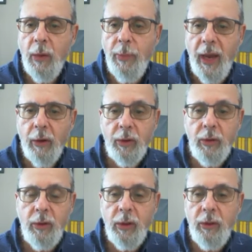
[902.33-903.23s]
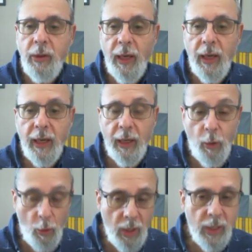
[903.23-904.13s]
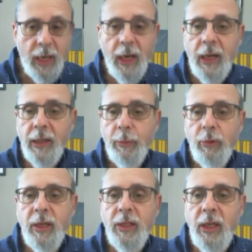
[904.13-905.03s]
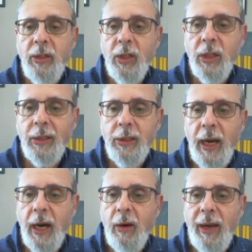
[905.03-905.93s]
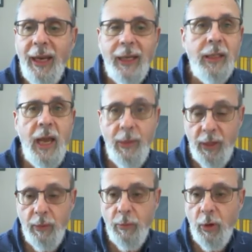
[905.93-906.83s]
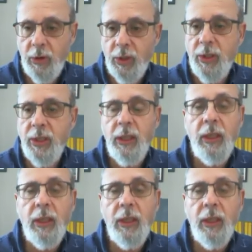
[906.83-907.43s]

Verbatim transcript: about calling on the president to declare a climate emergency.